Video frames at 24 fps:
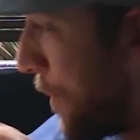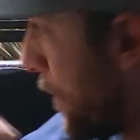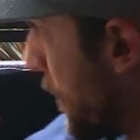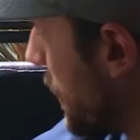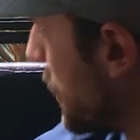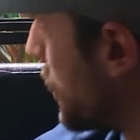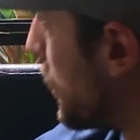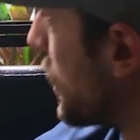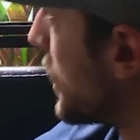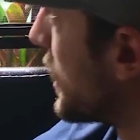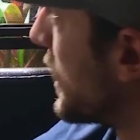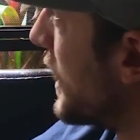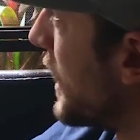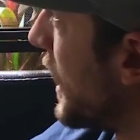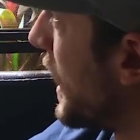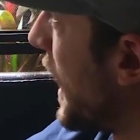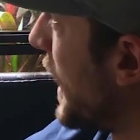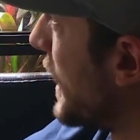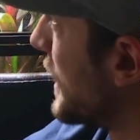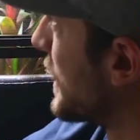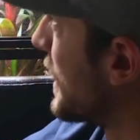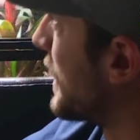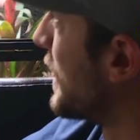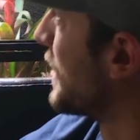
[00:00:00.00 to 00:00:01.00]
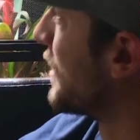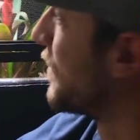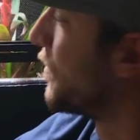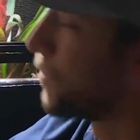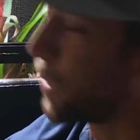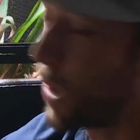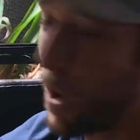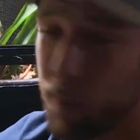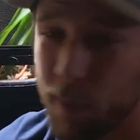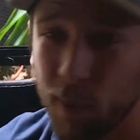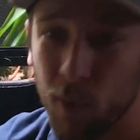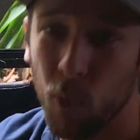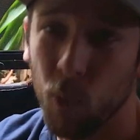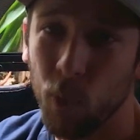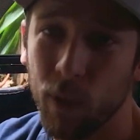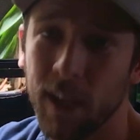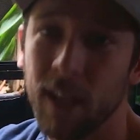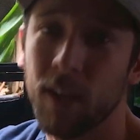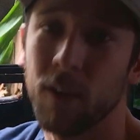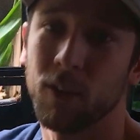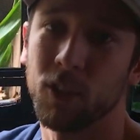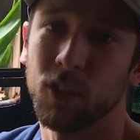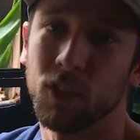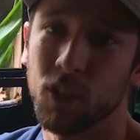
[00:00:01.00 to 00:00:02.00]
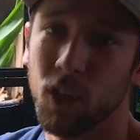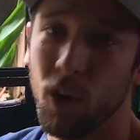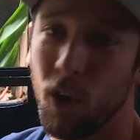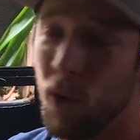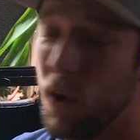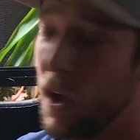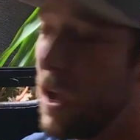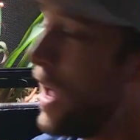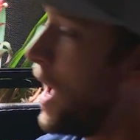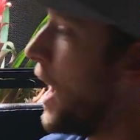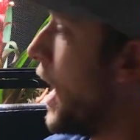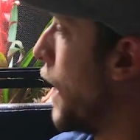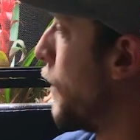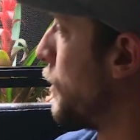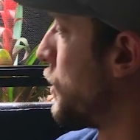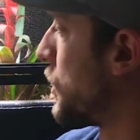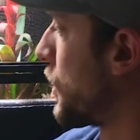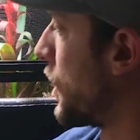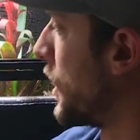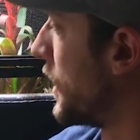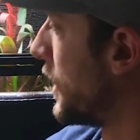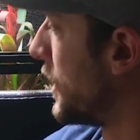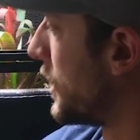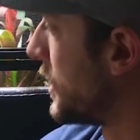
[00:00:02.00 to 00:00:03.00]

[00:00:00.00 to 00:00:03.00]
but just in the last probably week or so, I'm starting to